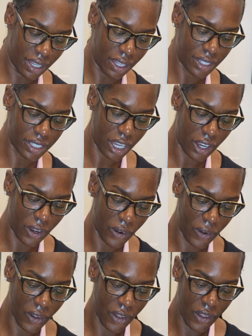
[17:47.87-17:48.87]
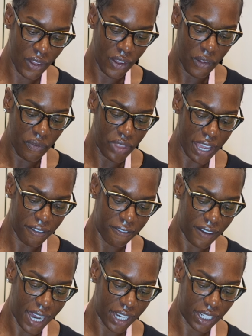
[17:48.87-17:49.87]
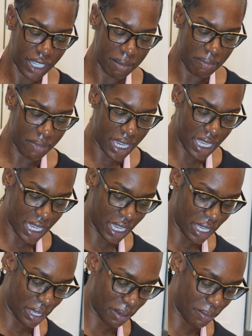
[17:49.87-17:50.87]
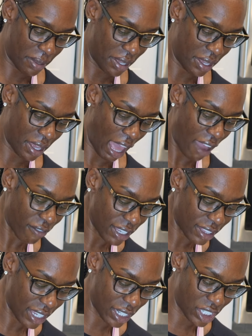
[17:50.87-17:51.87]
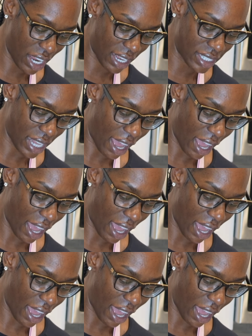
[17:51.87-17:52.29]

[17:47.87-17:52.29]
So they finally meet him. Everything checks